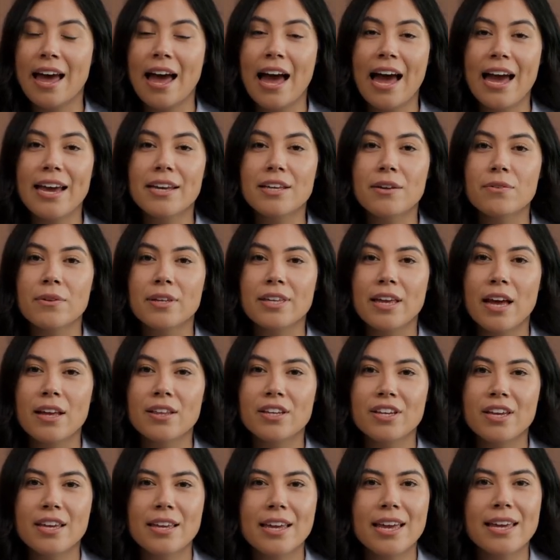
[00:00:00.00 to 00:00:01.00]
and a
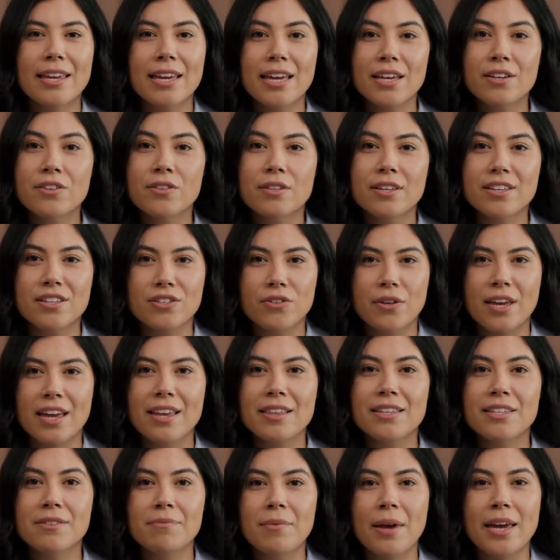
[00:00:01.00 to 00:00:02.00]
reduction in interest
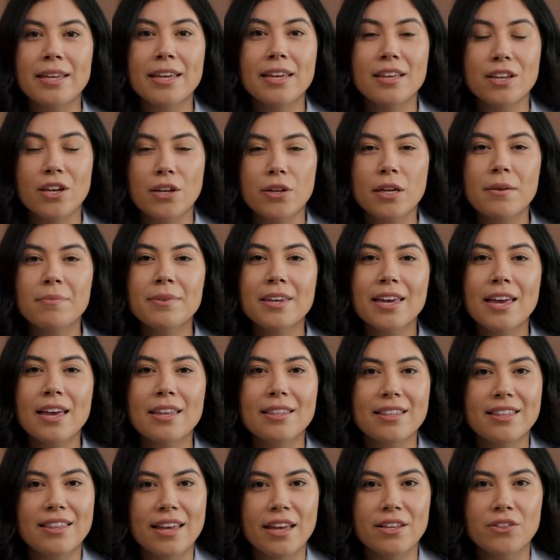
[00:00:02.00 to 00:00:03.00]
rates by the
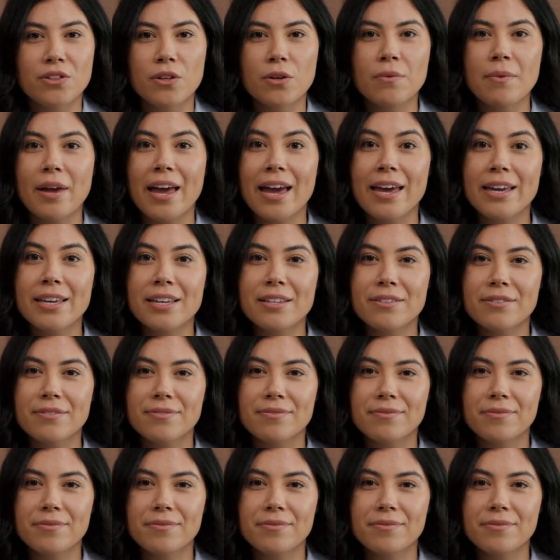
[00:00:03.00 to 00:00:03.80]
European Central Bank.